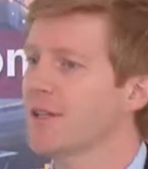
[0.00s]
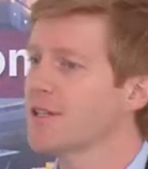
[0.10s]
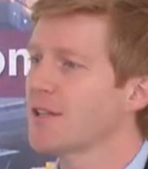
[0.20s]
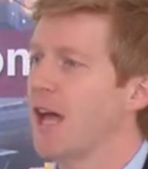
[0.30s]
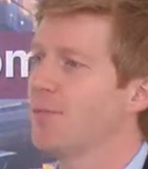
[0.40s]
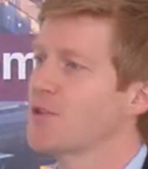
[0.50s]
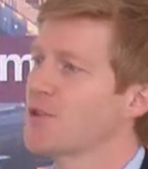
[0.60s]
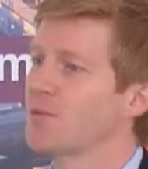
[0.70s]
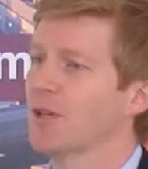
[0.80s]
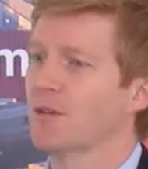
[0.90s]
This happens
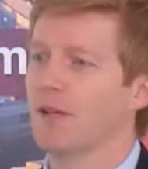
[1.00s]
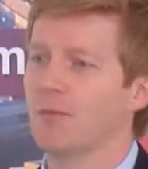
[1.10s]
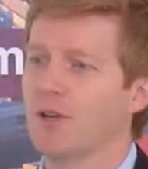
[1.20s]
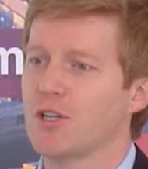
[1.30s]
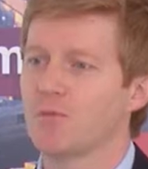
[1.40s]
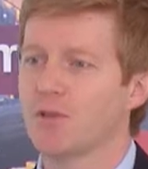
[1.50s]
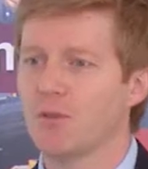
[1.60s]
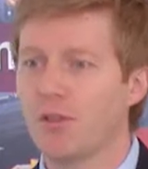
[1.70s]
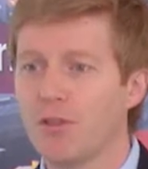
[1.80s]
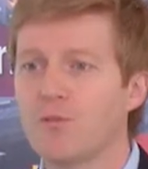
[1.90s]
to be a collaboration
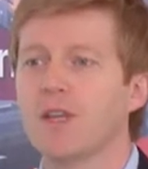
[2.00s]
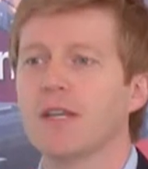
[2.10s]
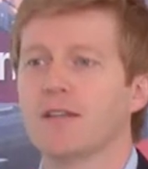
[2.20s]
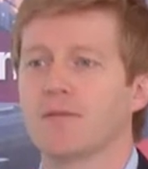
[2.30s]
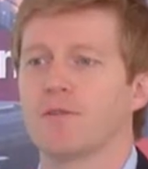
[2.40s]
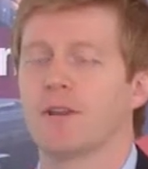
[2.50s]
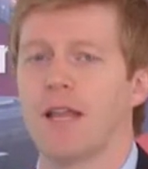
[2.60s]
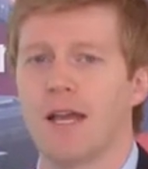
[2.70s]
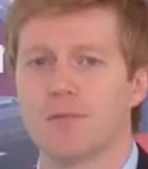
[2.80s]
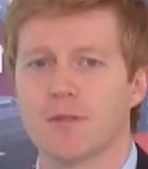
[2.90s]
between three different
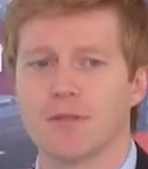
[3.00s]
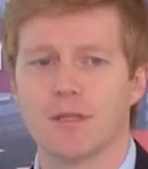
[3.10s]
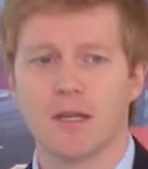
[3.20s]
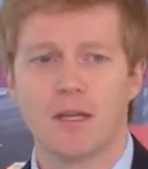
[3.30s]
labs.